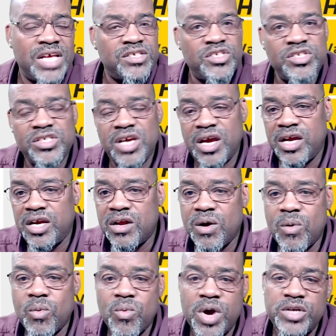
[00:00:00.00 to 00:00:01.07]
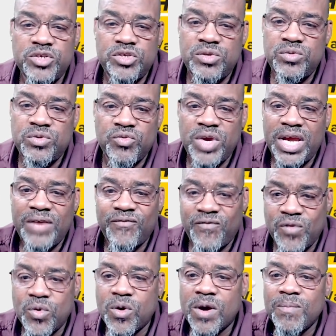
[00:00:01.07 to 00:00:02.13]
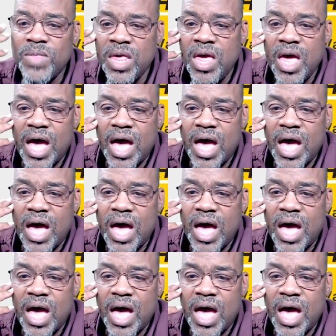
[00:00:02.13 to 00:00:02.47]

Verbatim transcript: That's, you know, one, two, three, four.